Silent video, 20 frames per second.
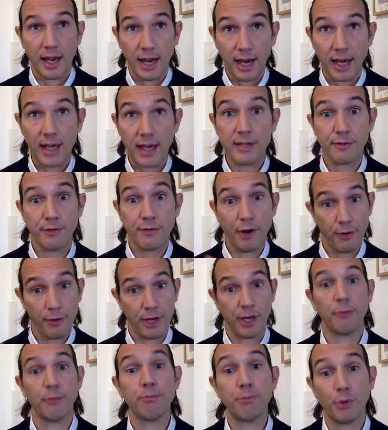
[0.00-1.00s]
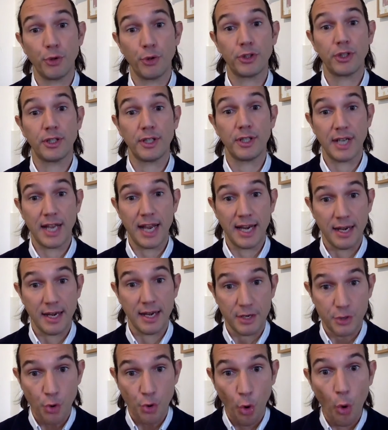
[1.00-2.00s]
is very important. And
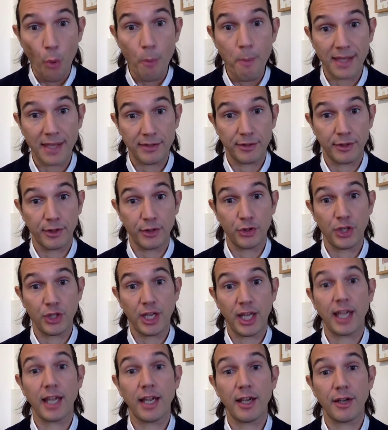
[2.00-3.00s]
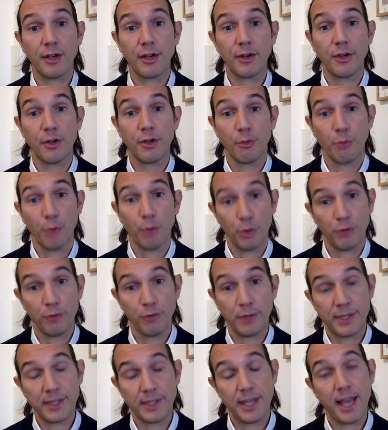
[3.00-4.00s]
your message here, what you've
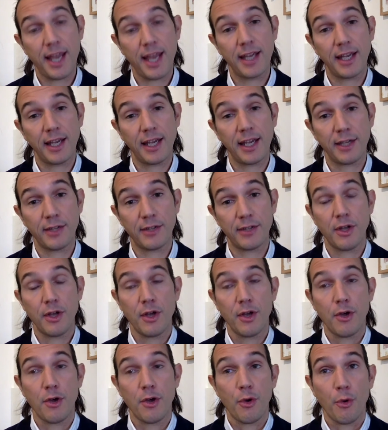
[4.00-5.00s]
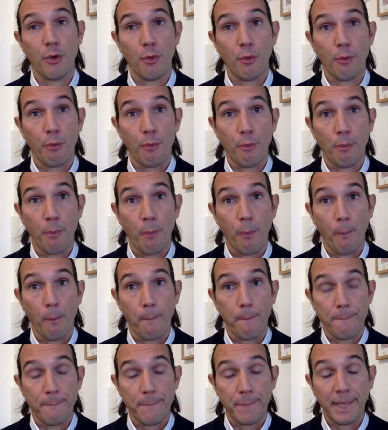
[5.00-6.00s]
been saying is,
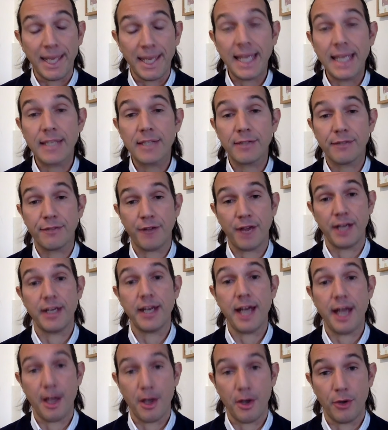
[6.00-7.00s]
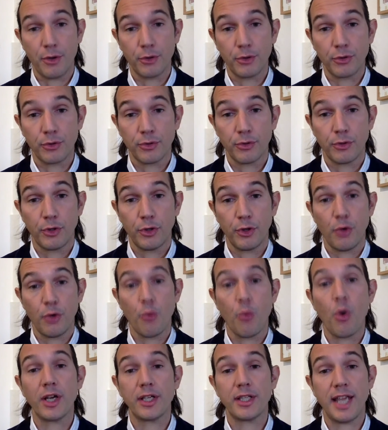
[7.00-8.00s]
please find out,
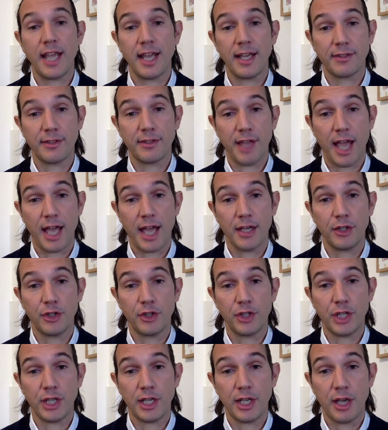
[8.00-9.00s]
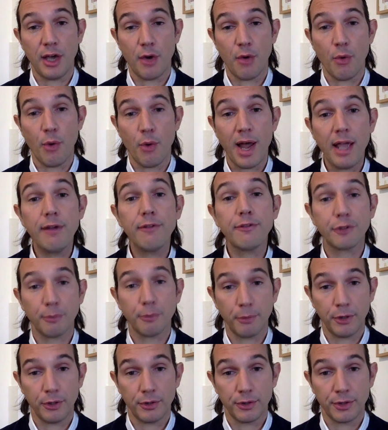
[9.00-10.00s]
what takes energy away from you